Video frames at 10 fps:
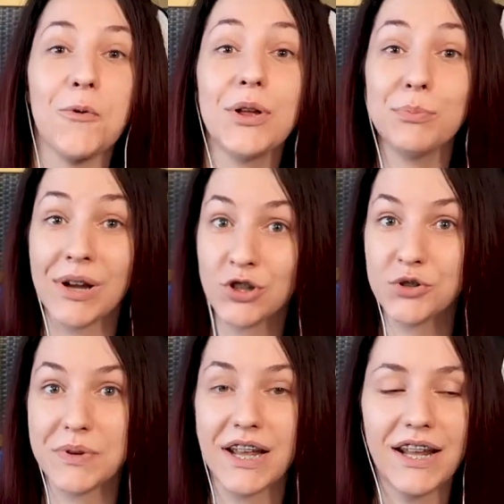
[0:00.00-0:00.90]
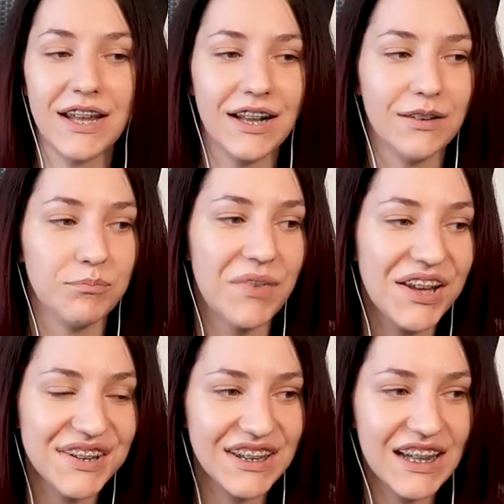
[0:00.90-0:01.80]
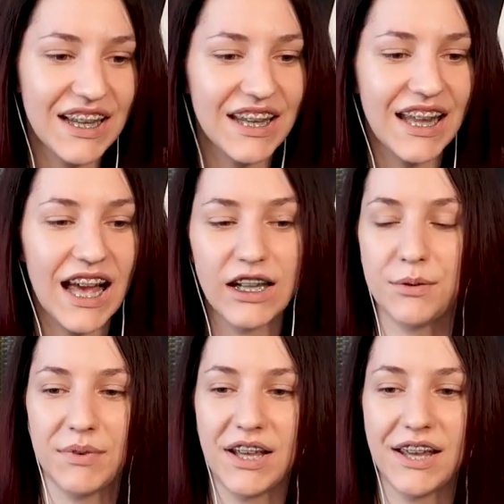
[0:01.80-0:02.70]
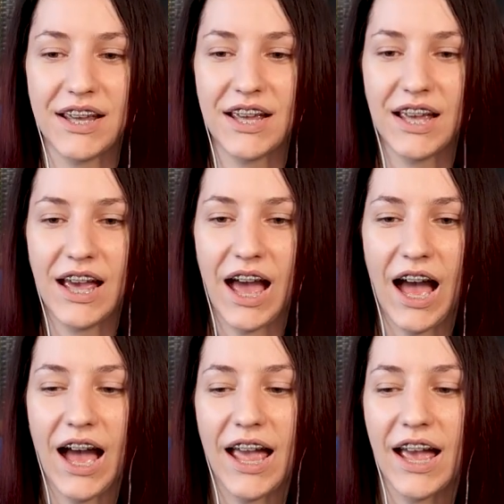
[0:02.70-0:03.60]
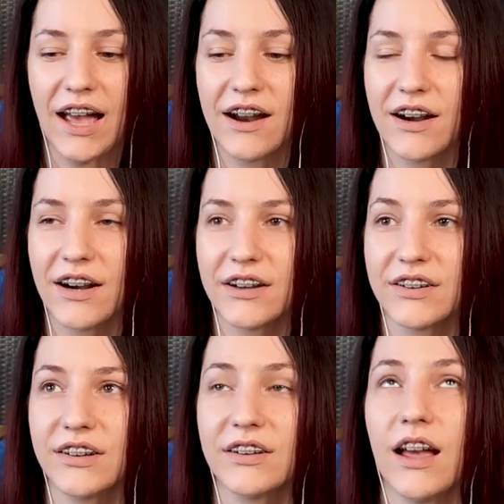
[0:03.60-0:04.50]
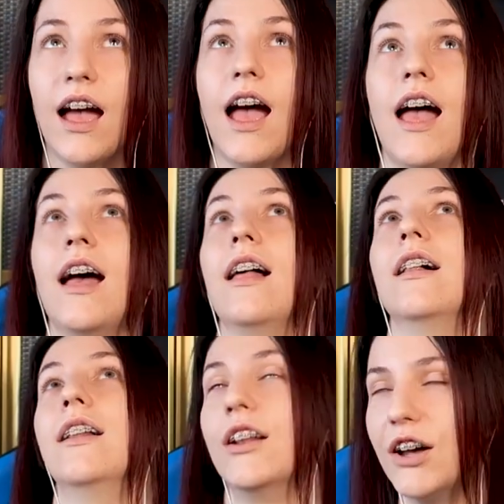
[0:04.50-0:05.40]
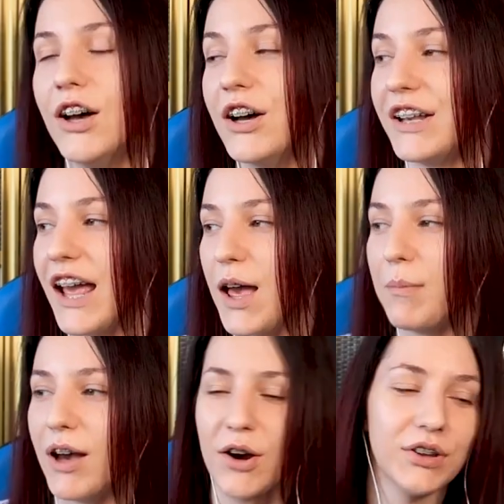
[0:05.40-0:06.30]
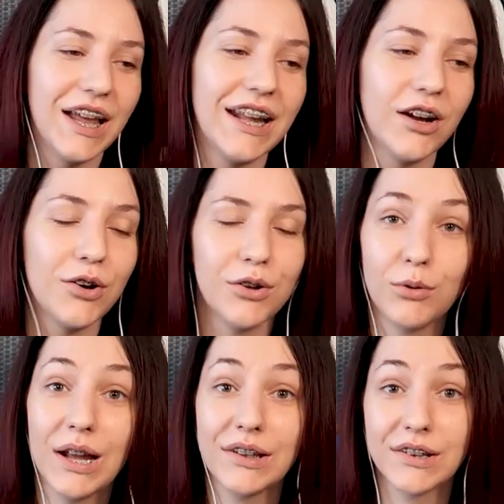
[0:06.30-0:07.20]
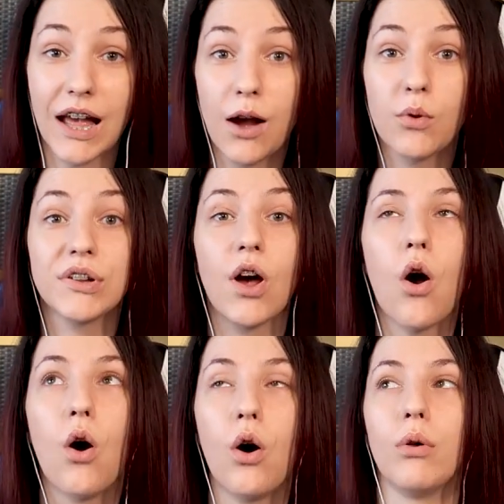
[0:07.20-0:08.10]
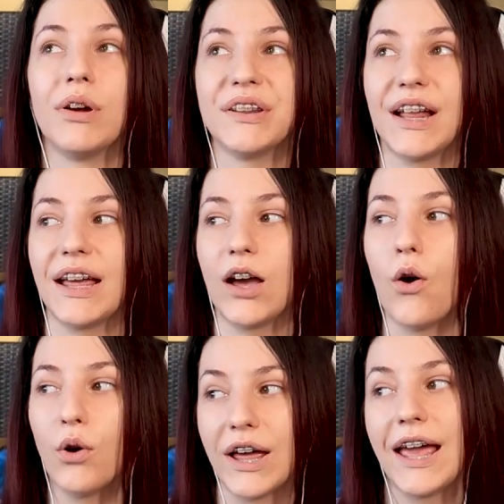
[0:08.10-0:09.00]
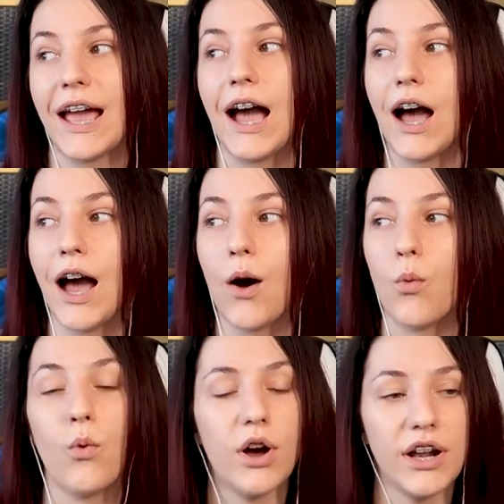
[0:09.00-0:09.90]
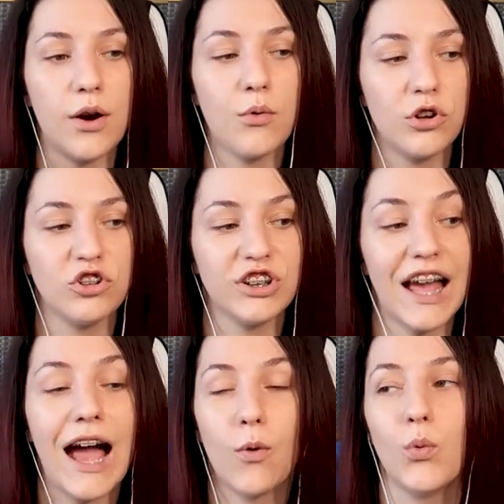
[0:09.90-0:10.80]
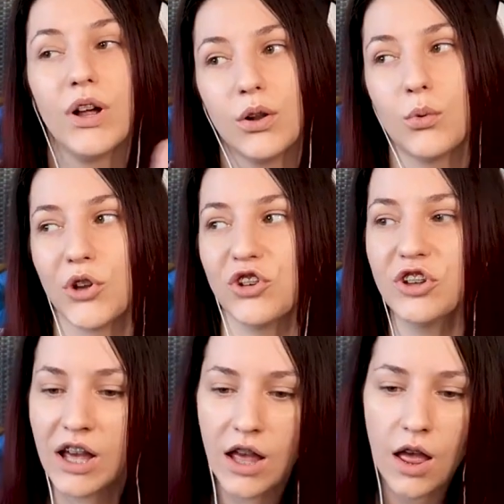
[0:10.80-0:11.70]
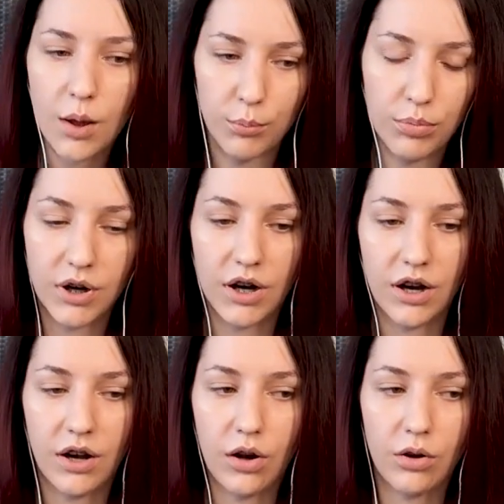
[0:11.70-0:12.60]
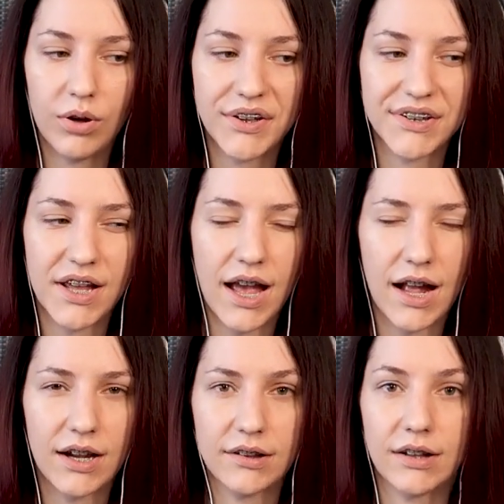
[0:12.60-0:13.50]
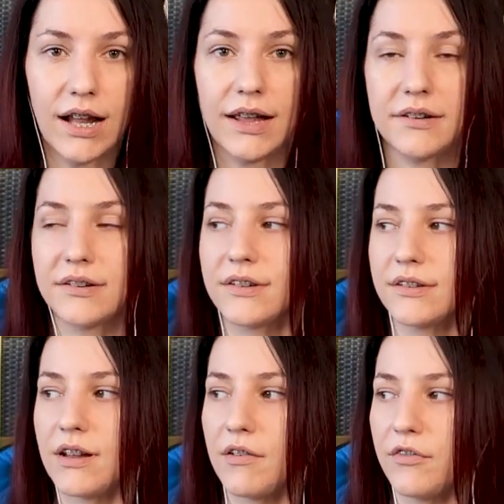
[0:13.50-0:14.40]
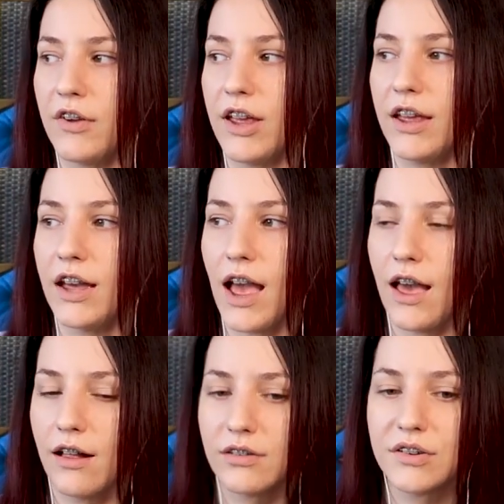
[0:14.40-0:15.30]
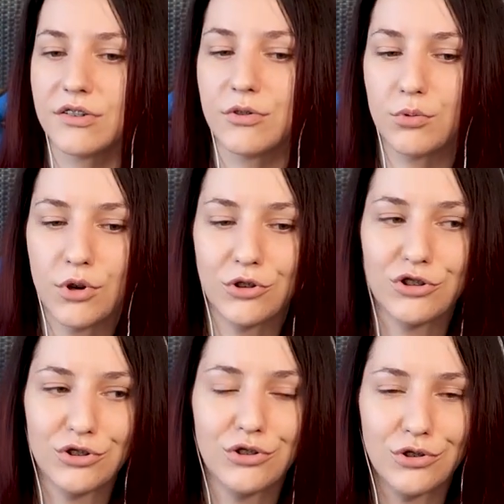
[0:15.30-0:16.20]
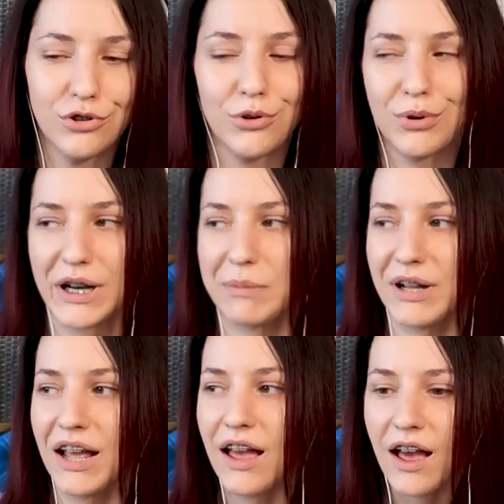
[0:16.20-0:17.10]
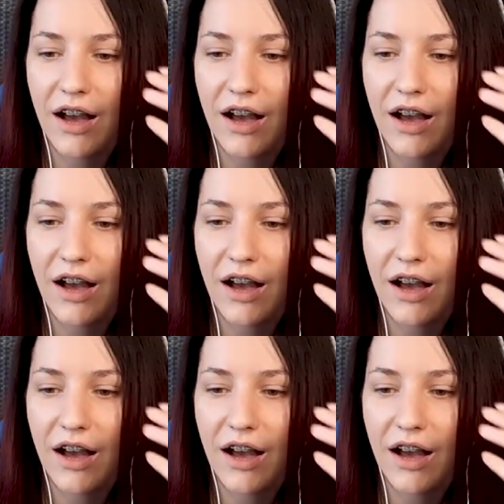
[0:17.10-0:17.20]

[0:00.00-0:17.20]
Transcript: One Punch Man, basically the anime I heard a lot about, and I was always like, okay, I wanna watch it, I will watch it, but always got like something else to watch, you know what I mean.